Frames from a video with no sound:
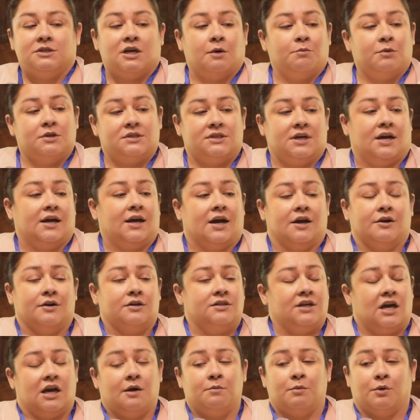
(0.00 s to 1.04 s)
someone sitting at your
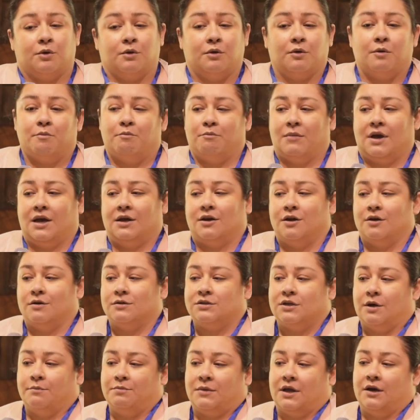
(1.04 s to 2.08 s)
table may know
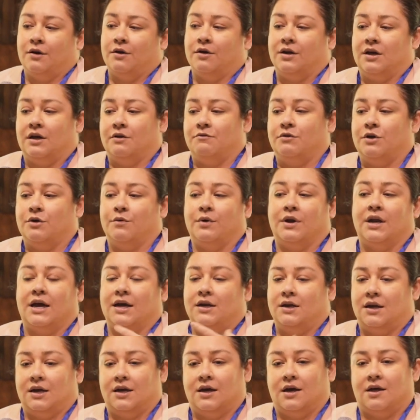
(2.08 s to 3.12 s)
something or give you an
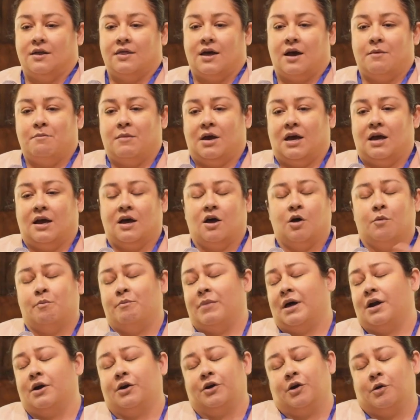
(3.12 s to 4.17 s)
idea that may help
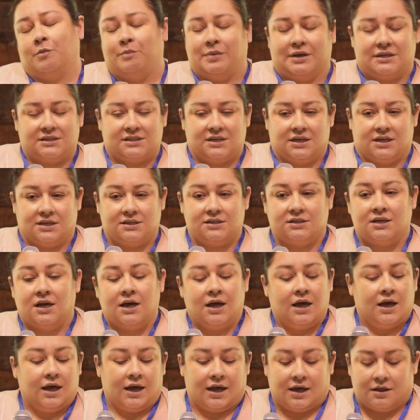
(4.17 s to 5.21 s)
better your business
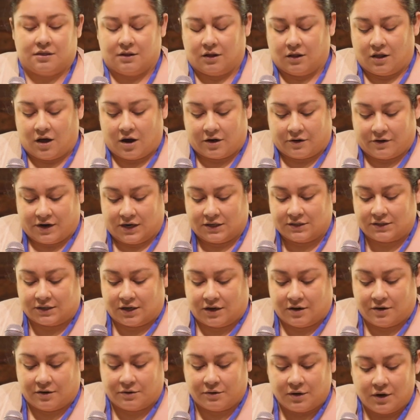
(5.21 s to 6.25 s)
in the long run.
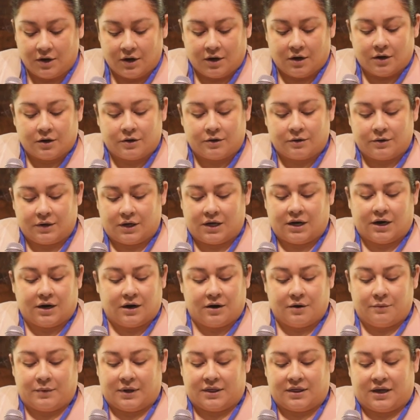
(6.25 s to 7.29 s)
So who
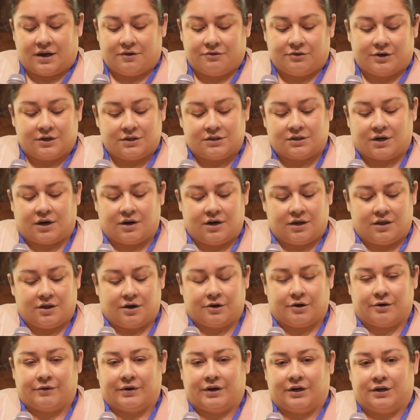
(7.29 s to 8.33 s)
here, when they first started
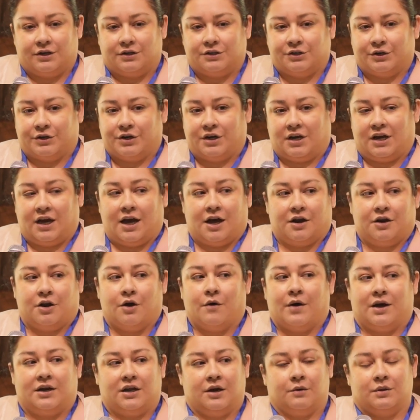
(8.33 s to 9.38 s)
their career journey, had
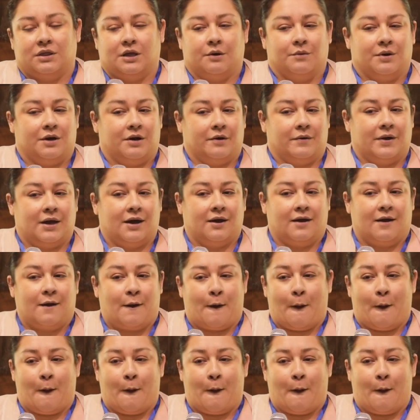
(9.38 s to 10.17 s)
no idea what they were doing?